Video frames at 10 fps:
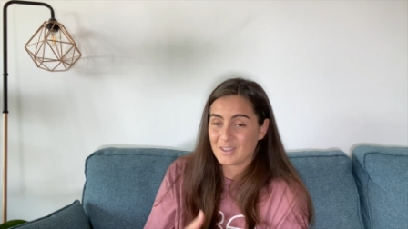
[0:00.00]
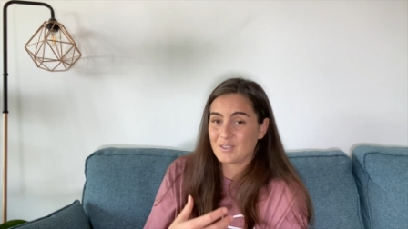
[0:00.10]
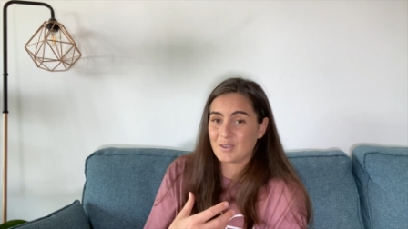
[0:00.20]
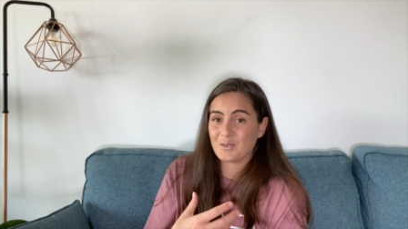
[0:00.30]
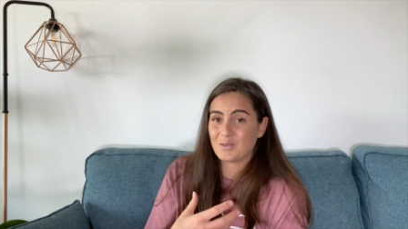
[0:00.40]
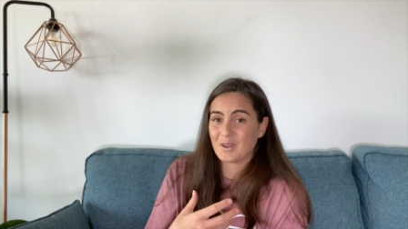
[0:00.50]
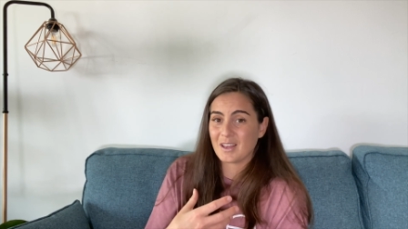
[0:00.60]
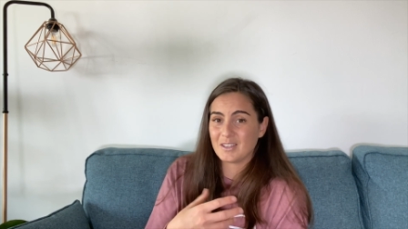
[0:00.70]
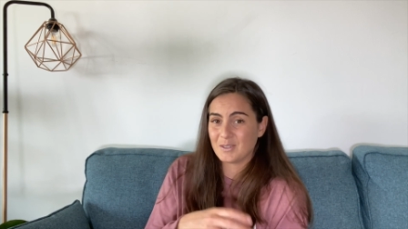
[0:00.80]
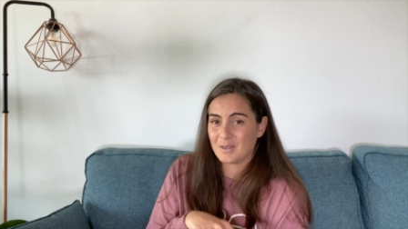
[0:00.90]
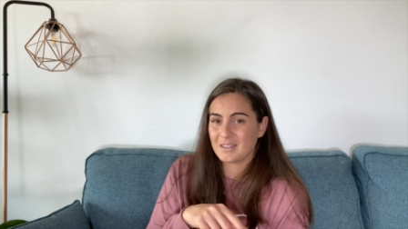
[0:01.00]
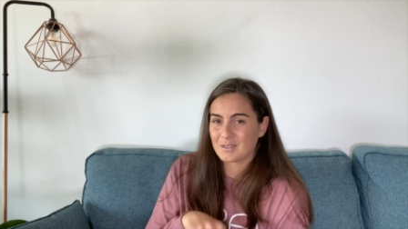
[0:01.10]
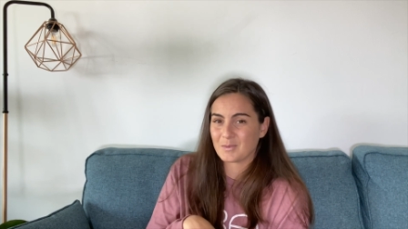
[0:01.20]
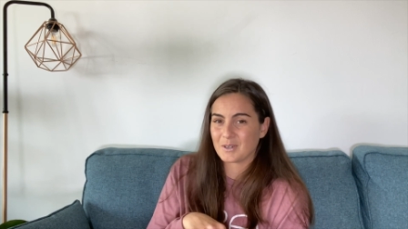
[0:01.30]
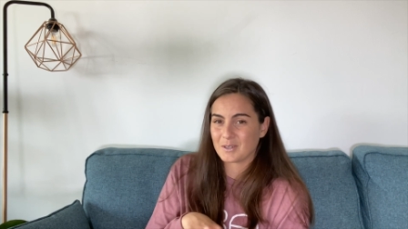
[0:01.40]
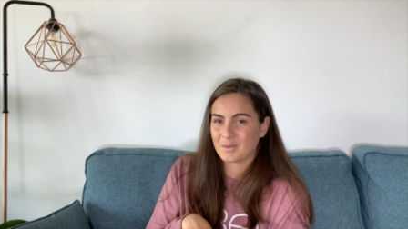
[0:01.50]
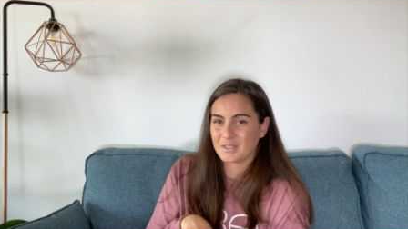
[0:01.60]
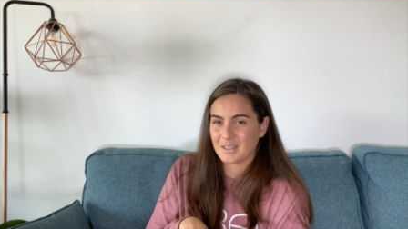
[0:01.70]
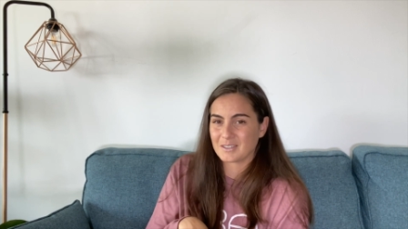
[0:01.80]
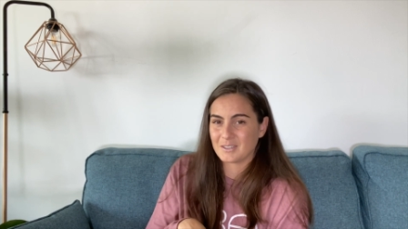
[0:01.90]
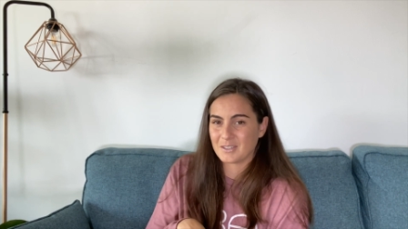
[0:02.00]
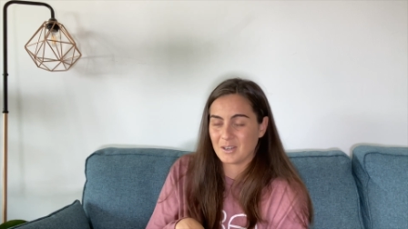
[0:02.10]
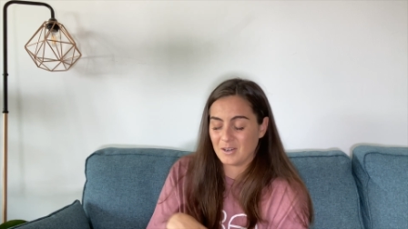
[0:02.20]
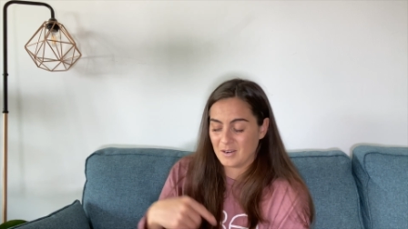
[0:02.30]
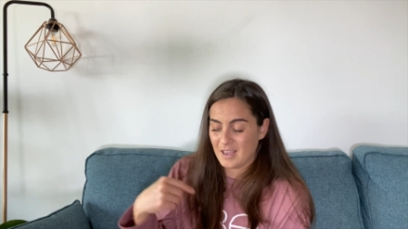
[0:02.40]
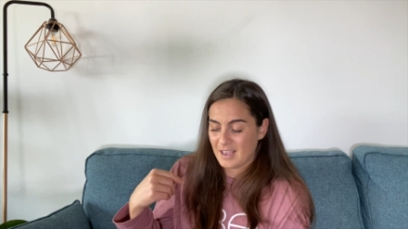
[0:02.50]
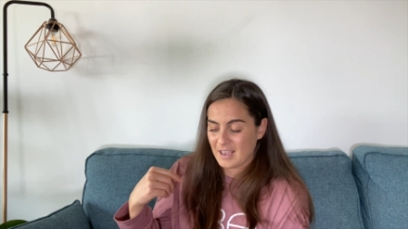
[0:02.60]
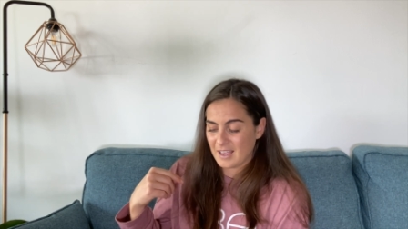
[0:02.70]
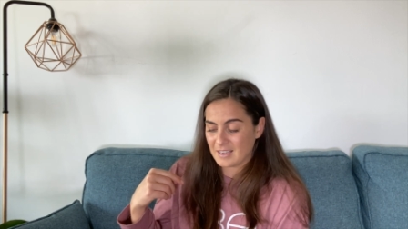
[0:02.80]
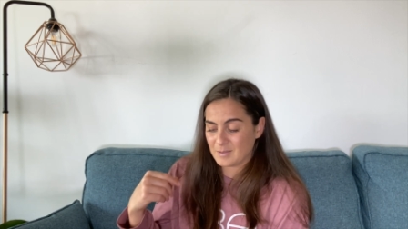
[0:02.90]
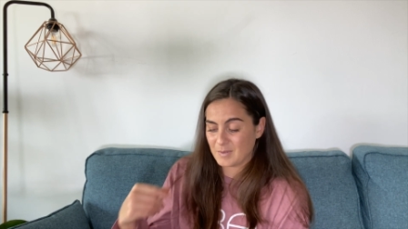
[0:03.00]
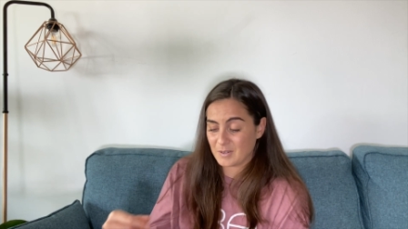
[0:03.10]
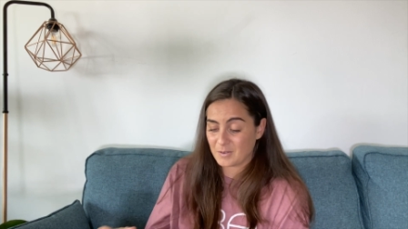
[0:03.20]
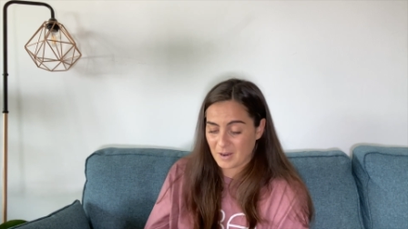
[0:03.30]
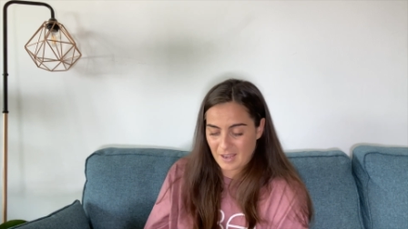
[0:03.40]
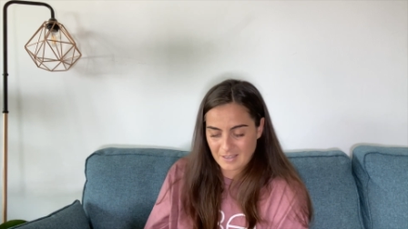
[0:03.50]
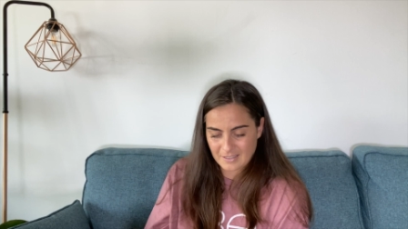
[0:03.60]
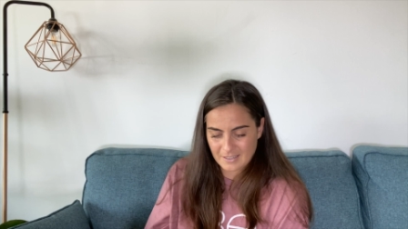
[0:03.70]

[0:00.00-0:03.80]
So doing this work with Dr. Joe has been great.